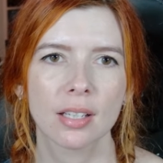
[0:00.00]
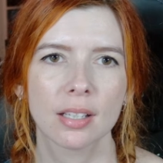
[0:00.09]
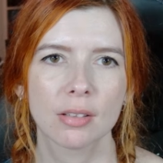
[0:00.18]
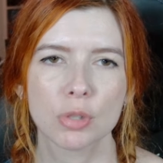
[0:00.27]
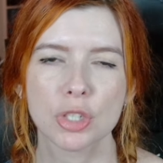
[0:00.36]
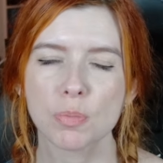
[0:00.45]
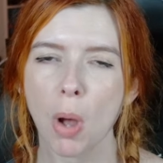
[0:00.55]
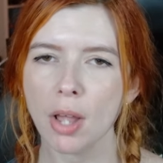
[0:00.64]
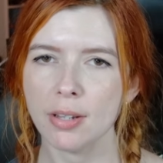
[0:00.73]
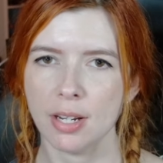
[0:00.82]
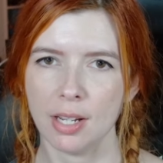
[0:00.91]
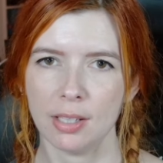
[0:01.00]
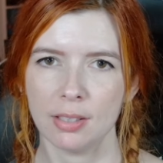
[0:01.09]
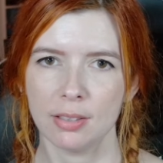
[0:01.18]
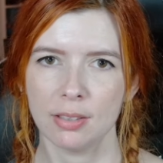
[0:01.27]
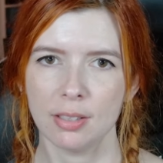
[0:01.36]

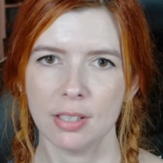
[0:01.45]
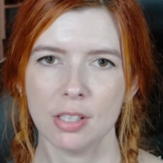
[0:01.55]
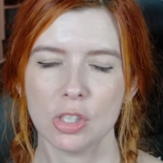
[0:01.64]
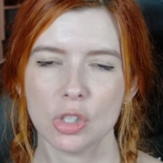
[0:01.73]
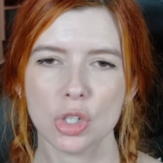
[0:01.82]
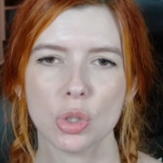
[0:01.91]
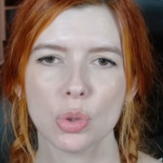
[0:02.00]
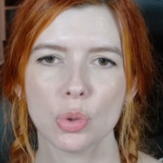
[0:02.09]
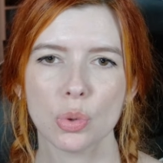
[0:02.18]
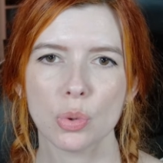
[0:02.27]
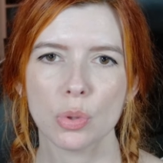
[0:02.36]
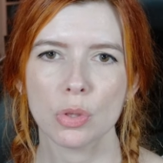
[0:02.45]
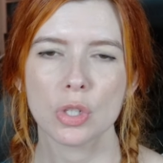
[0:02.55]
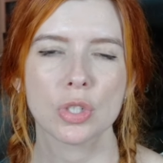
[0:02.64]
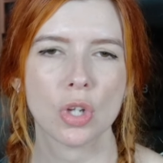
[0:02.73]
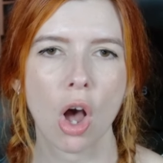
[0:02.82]
responding to
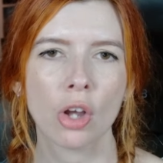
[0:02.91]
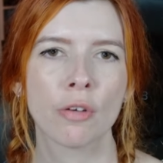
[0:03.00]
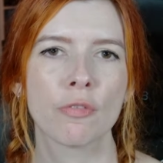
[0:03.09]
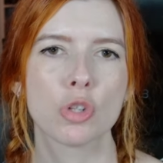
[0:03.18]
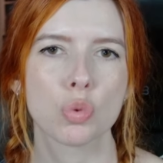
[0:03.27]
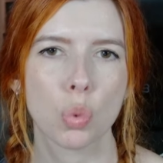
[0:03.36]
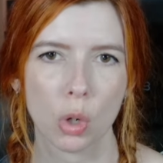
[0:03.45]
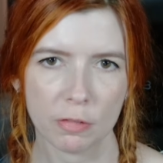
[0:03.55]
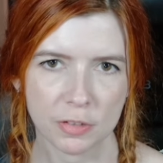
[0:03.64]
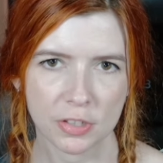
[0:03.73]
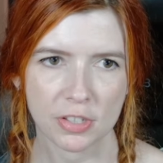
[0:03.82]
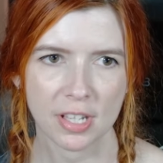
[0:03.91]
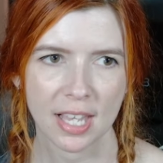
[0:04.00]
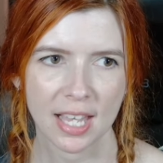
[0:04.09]
the Song of the Dwarves.